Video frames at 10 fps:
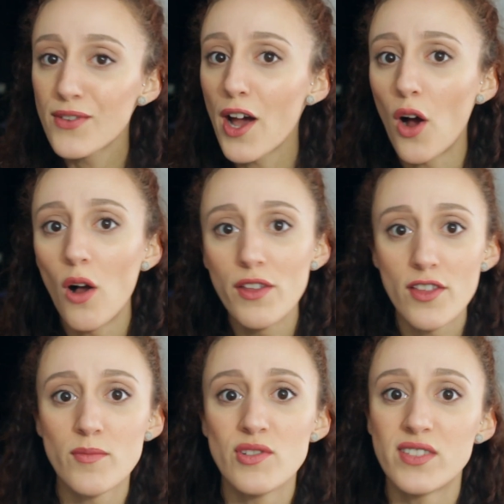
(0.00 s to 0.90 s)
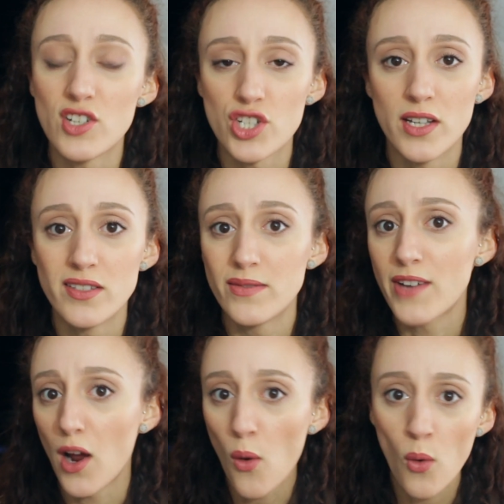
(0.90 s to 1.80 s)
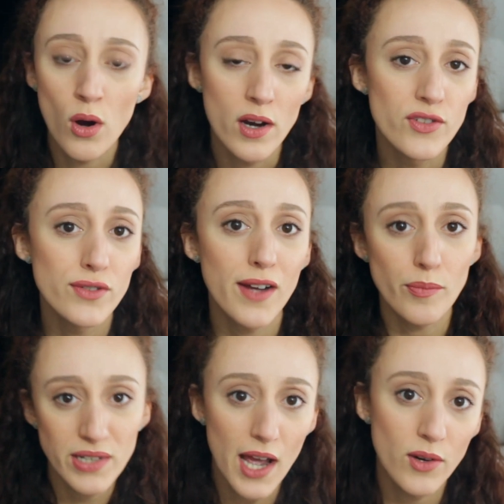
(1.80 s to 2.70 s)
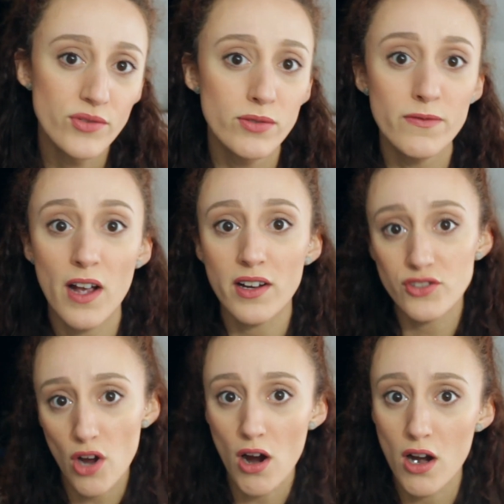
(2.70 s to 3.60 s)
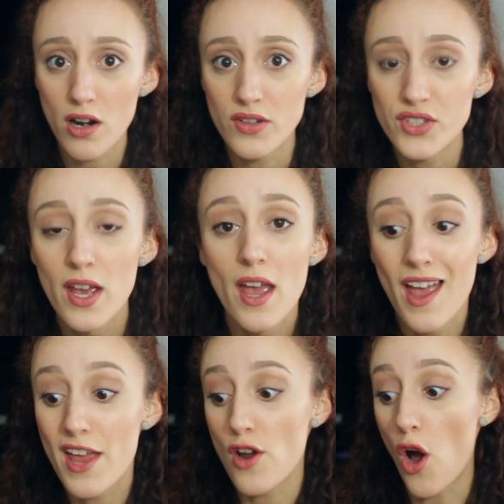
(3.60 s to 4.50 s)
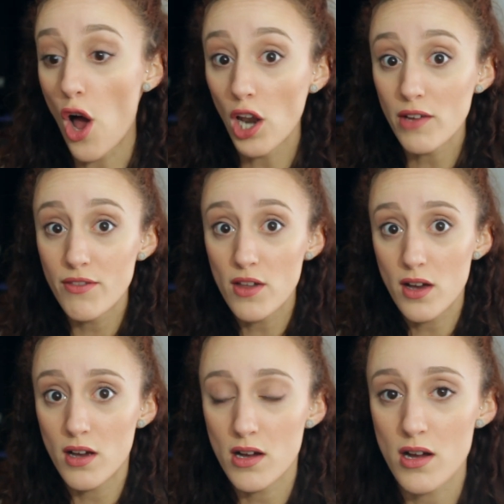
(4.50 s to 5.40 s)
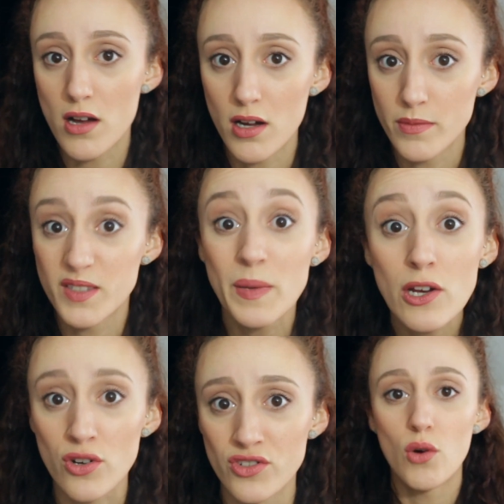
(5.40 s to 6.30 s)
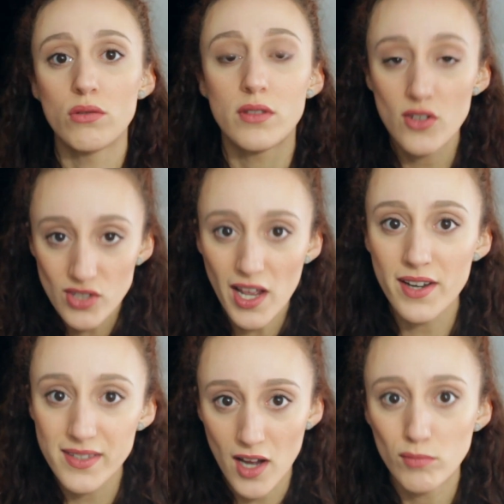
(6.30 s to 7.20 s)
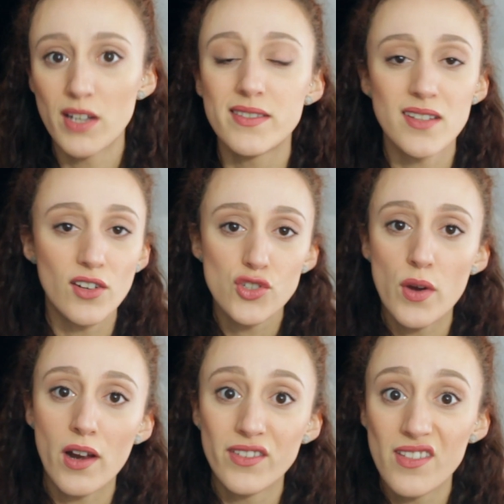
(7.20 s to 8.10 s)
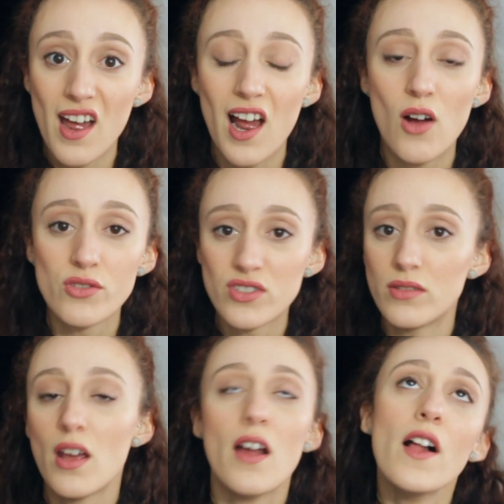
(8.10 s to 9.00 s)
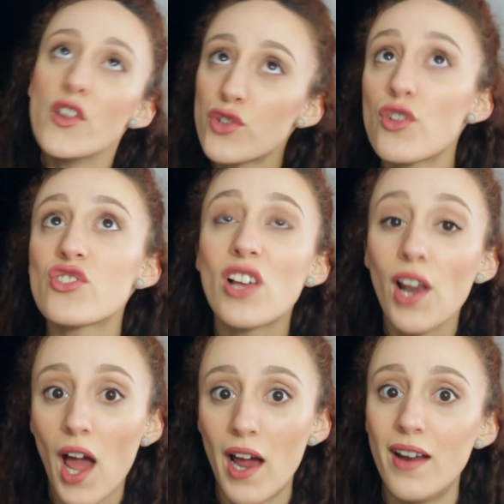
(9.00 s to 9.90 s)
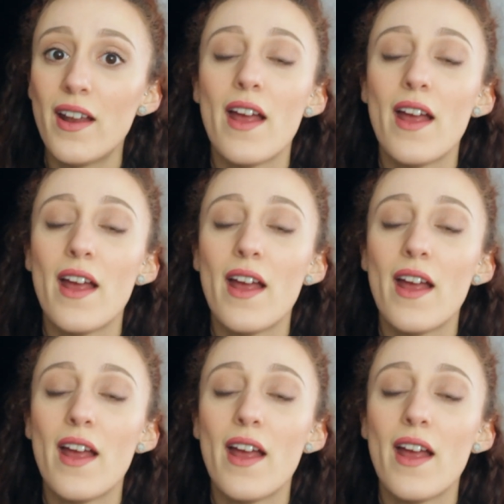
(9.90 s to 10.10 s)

you've got all the other musicians, you've got horns, you've got pianos, you've got guitars, and all of the speakers. So there's a lot of sound, plus the sound that's going on into the house. And so there's a lot